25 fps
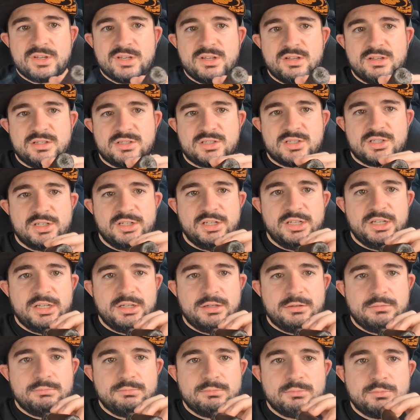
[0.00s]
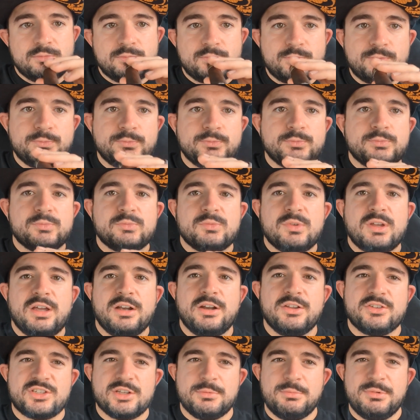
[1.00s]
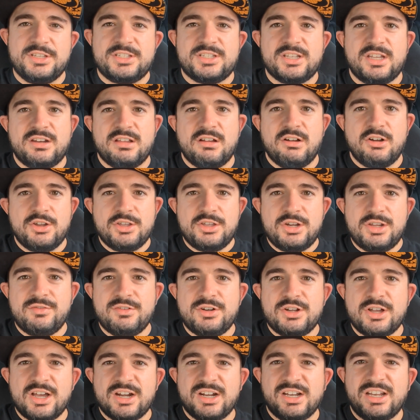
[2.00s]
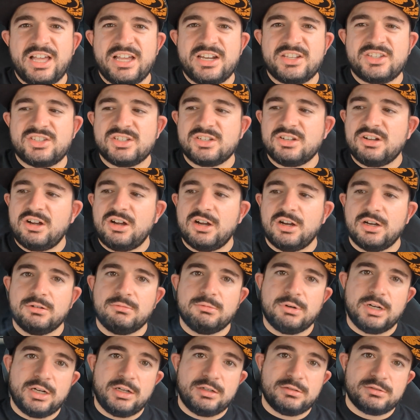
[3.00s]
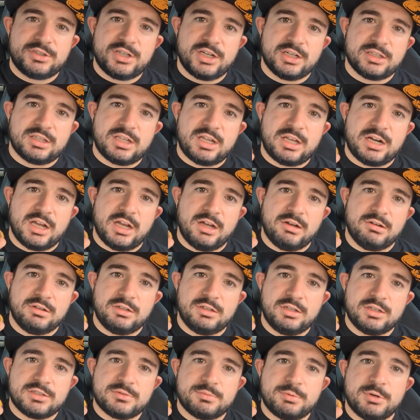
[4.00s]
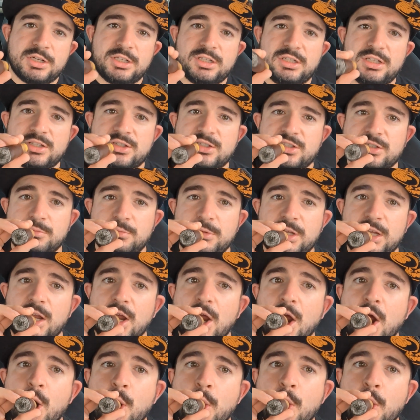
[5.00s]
It's lit. I know somebody said, "Oh, you didn't even know how to light a cigar." Well, check that out. It looks pretty lit to me.